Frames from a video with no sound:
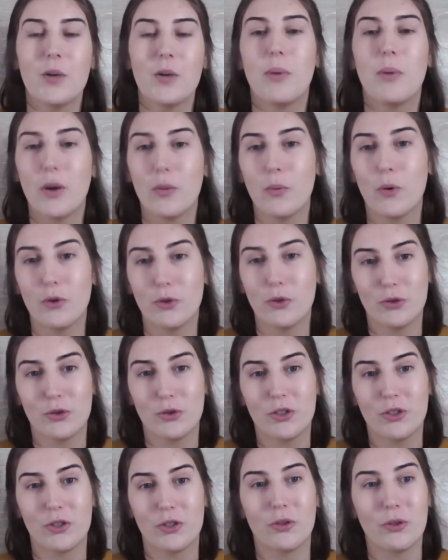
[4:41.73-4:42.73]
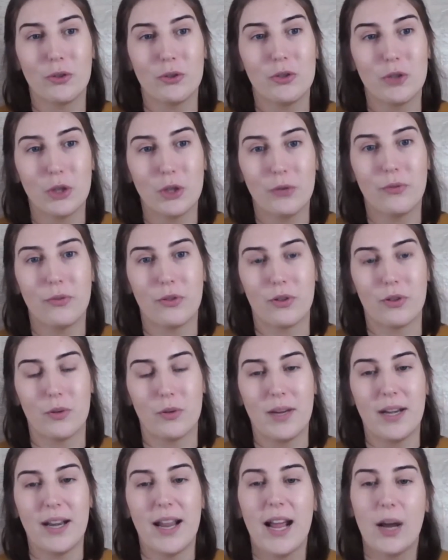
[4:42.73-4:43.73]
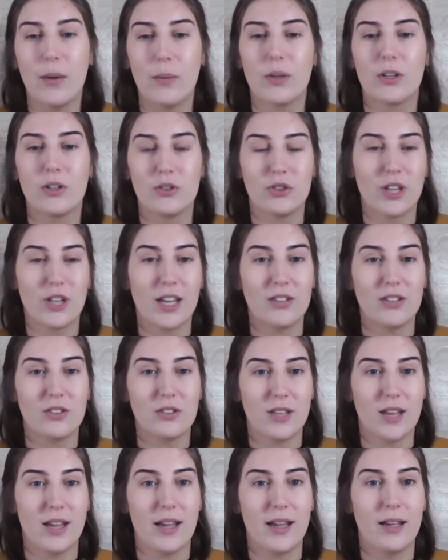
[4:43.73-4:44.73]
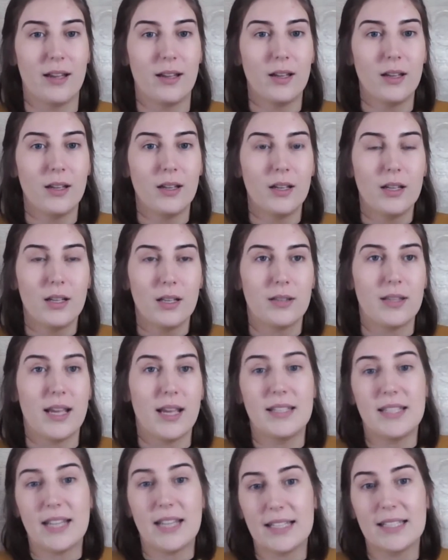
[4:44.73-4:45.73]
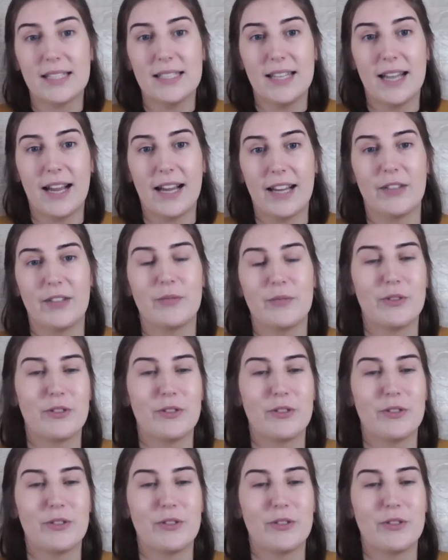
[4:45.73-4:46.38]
by what nutrition could do for them and how it could change their day to day.